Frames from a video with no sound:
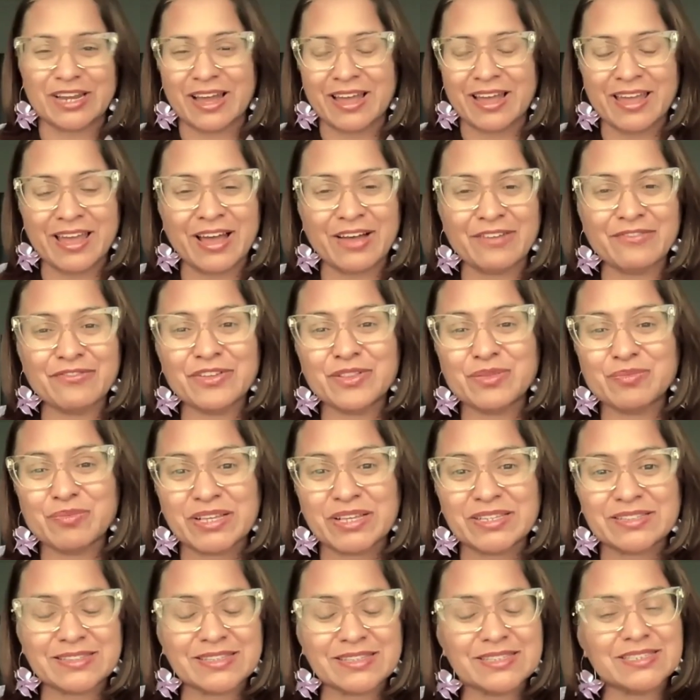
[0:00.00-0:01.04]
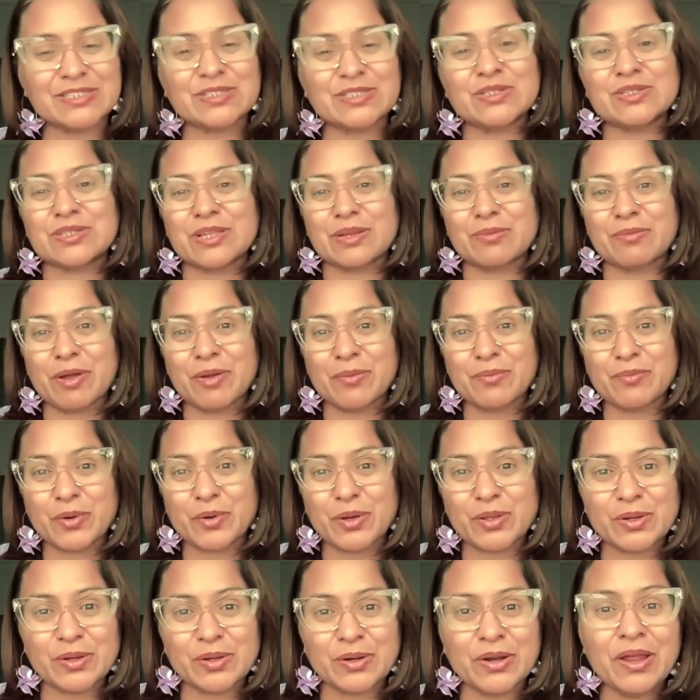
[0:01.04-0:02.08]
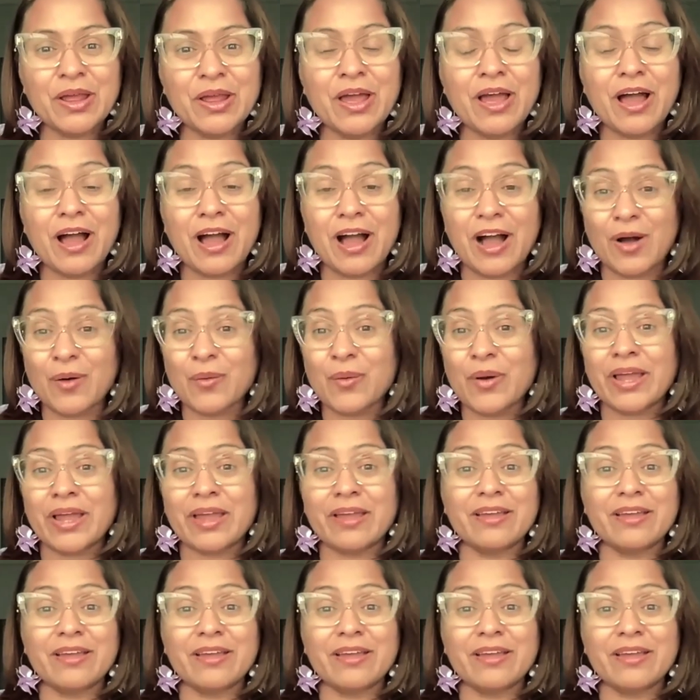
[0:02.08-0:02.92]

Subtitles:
I have with my sisters and my brother, how